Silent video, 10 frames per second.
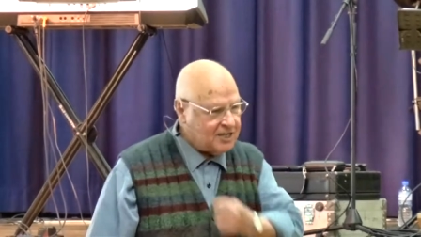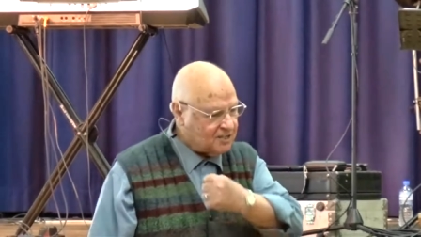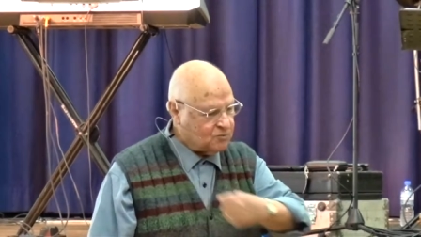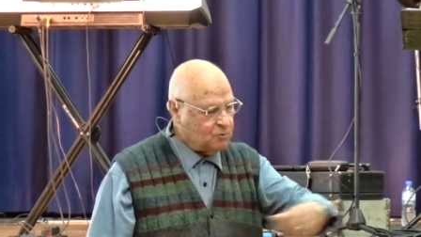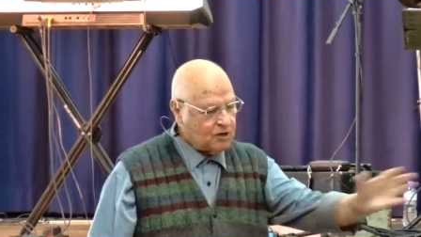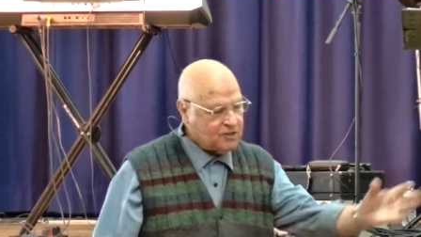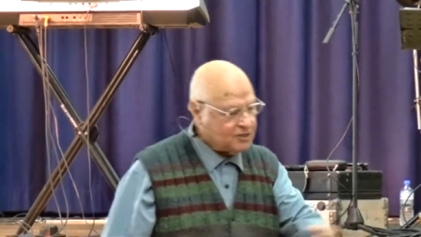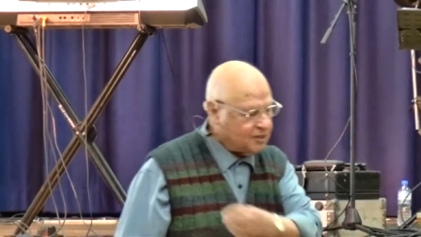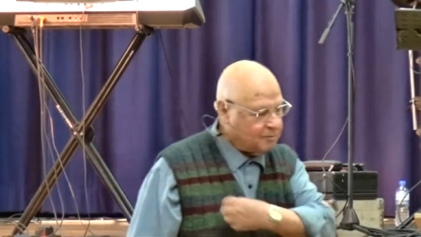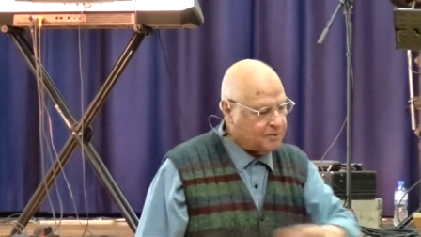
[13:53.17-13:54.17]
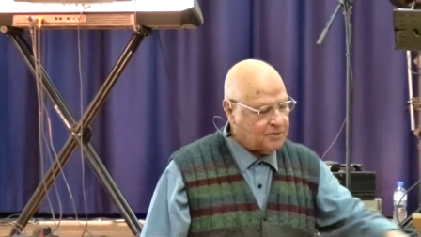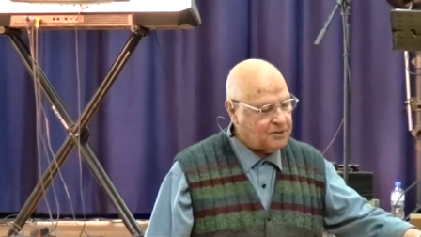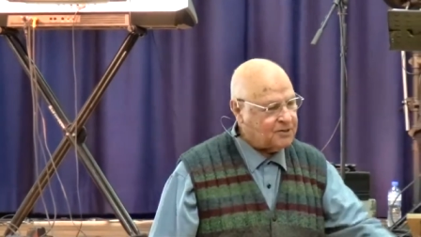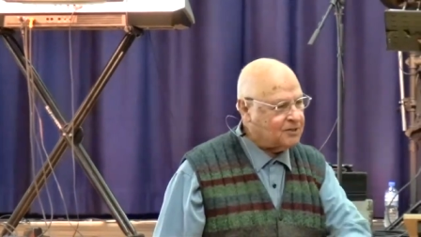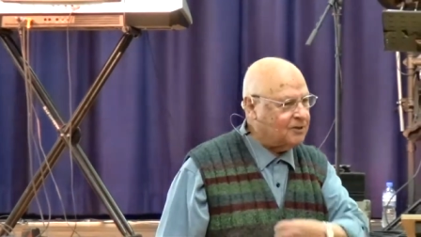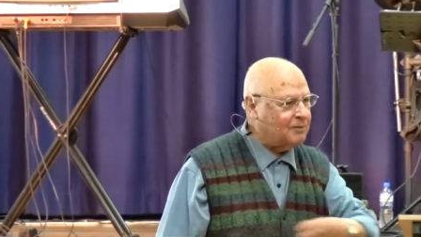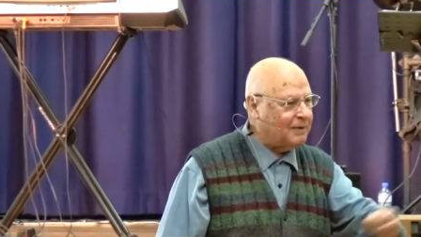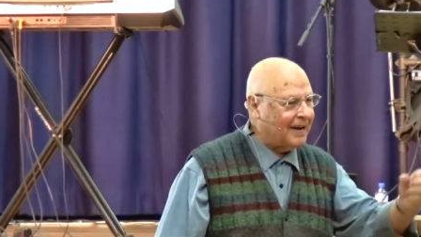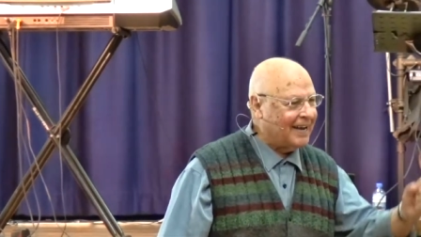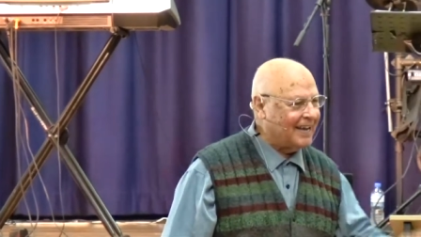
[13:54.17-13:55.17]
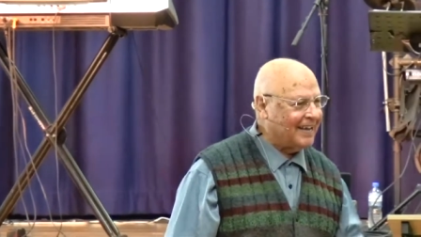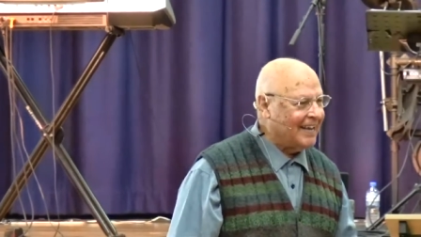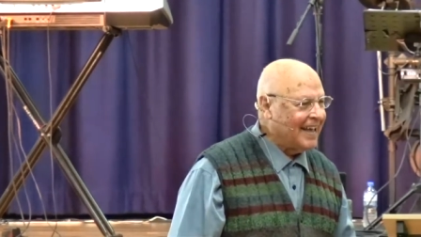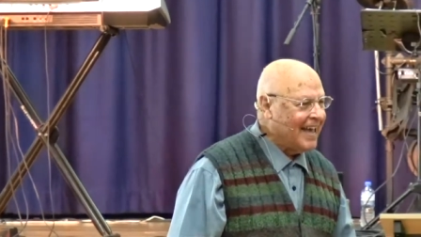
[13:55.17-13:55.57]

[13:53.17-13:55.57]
just watch the birds go by.